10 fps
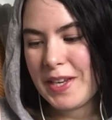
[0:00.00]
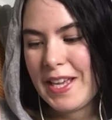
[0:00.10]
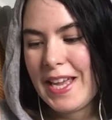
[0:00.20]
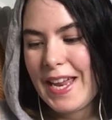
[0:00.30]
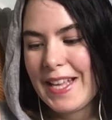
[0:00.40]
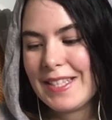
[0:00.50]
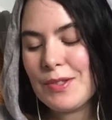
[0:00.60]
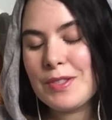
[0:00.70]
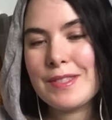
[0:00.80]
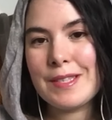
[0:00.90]
but it
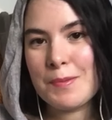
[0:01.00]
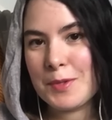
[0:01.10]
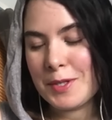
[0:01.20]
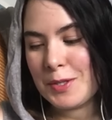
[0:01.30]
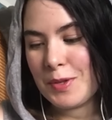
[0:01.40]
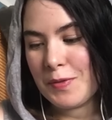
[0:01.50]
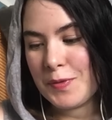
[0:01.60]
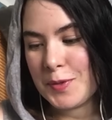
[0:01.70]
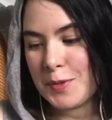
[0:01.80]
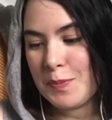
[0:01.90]
sounds similar to a
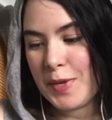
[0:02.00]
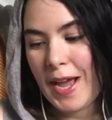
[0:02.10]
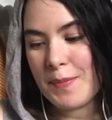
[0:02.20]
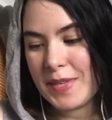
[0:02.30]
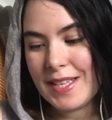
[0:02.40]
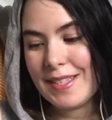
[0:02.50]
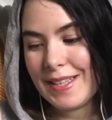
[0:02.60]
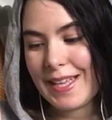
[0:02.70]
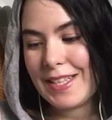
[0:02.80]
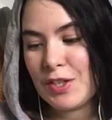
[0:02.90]
flute. But I'm
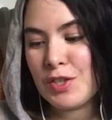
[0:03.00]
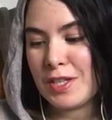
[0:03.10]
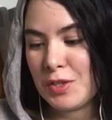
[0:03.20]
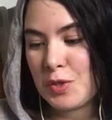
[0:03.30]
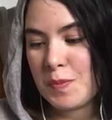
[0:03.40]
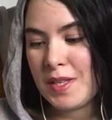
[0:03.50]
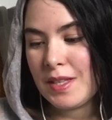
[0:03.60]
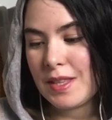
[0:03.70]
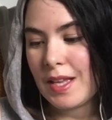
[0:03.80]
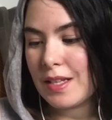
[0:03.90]
guessing like there's an
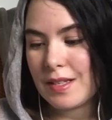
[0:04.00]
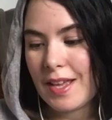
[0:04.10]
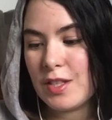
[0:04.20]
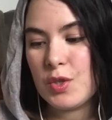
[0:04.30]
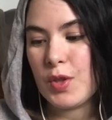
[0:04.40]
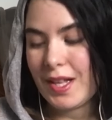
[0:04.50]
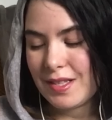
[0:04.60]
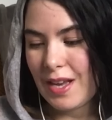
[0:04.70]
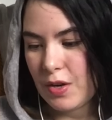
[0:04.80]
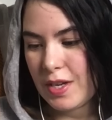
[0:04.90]
instrument that can do
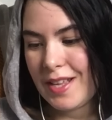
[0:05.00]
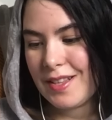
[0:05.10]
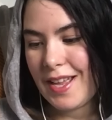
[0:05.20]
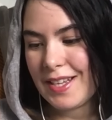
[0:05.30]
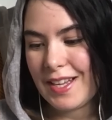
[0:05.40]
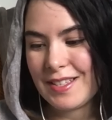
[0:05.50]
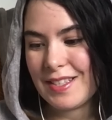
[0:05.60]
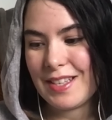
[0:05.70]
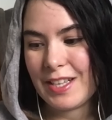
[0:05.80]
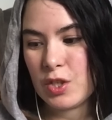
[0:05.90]
that sound, and that guy
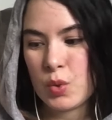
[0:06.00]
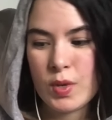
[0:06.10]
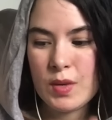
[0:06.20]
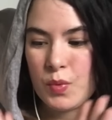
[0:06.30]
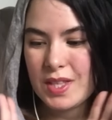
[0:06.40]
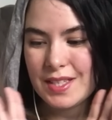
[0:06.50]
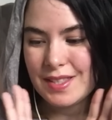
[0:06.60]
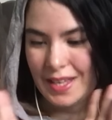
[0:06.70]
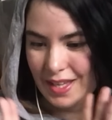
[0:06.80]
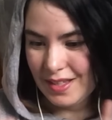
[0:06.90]
is like doing it with
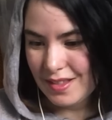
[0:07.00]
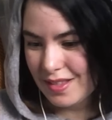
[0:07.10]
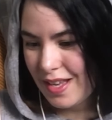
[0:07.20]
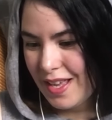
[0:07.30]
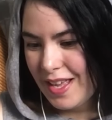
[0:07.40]
his hands.